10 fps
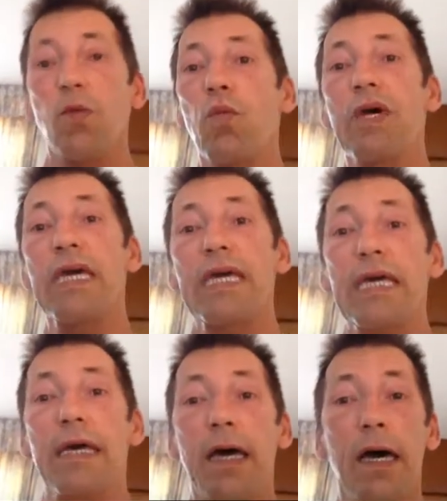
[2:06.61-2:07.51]
We
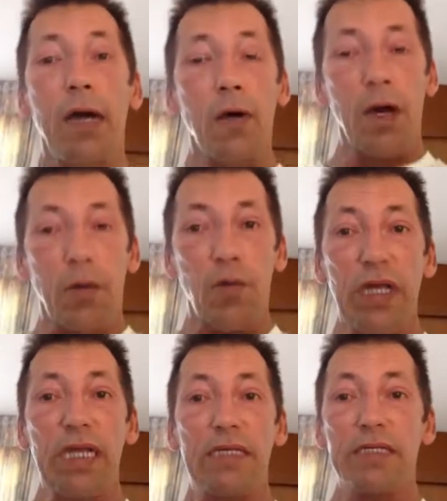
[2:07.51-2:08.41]
uh,
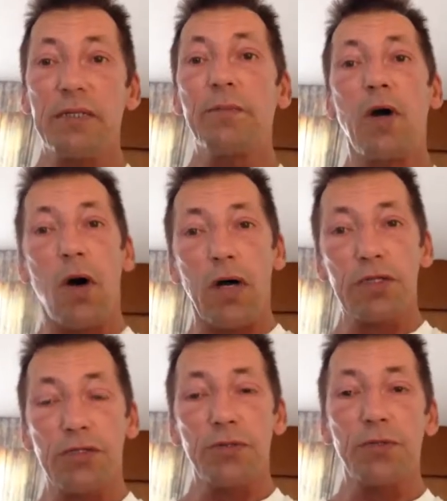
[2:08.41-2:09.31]
relist them
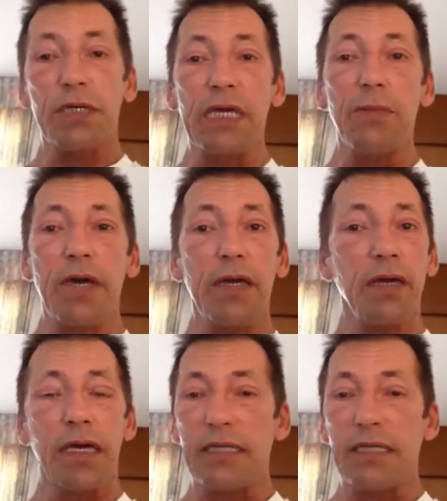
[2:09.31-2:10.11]
onto eBay.